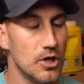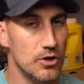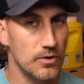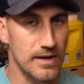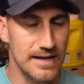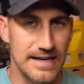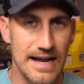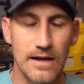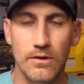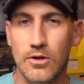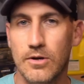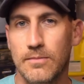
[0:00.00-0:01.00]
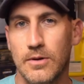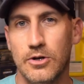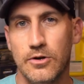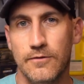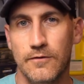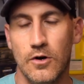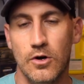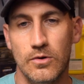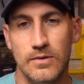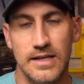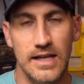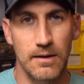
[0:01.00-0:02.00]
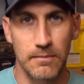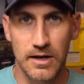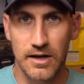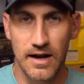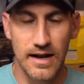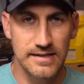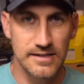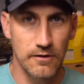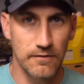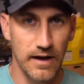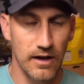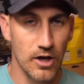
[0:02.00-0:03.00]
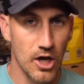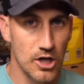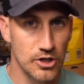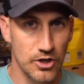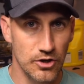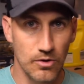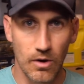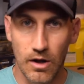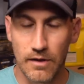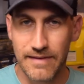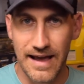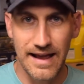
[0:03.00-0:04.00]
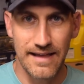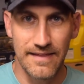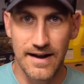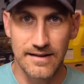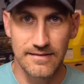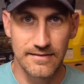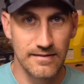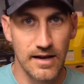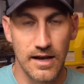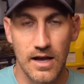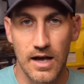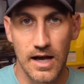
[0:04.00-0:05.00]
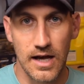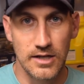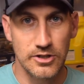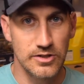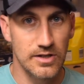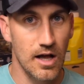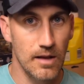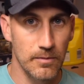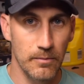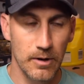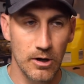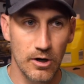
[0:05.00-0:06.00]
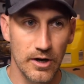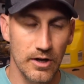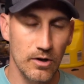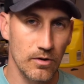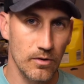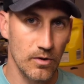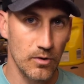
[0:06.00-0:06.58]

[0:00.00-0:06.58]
You can download them on your phone, get them in an Excel file. So you can do all of that, and that is uh, just complimentary.